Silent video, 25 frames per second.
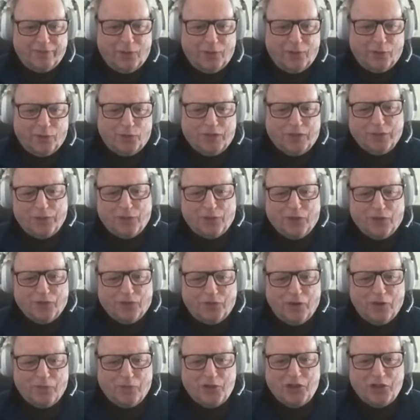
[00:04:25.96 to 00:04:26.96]
different
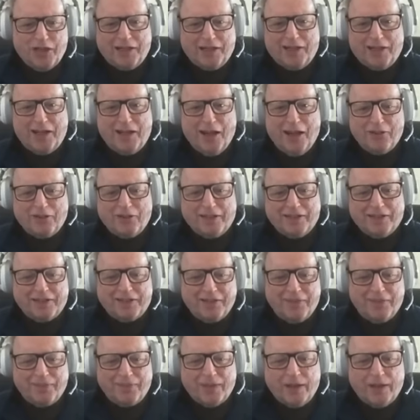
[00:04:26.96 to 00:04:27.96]
from Gene Kelly's,
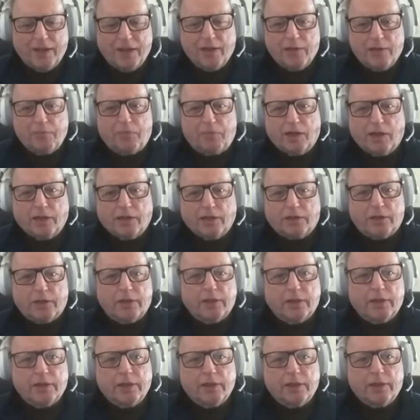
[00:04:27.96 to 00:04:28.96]
but
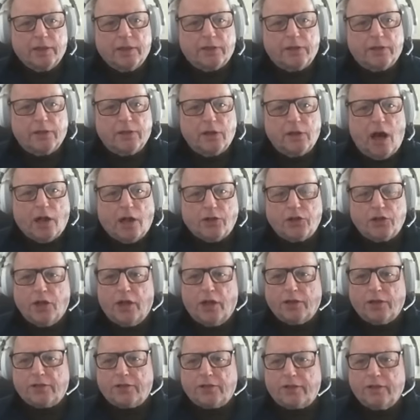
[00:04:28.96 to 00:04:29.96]
it's not
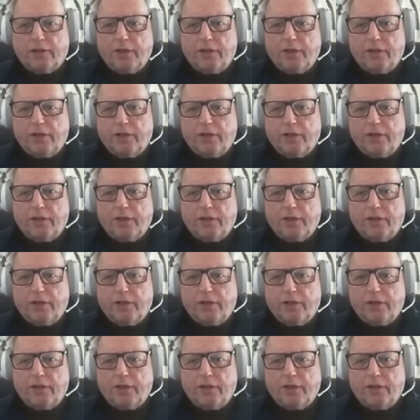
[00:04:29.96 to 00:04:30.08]
just